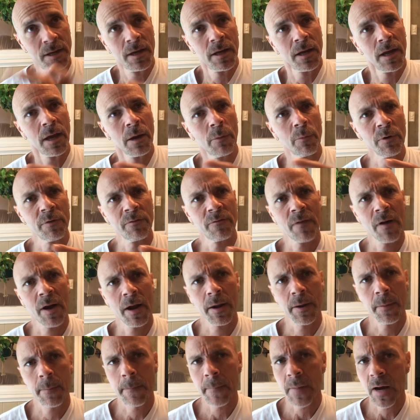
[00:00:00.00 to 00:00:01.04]
And we
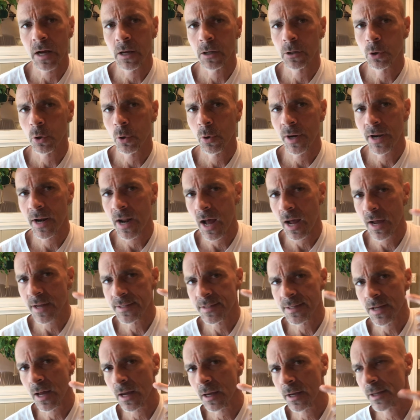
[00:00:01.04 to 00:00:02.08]
find Mongoloid eye
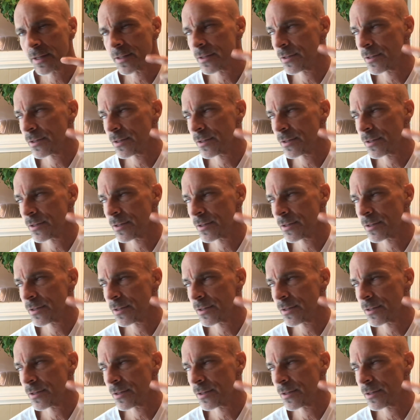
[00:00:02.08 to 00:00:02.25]
sockets,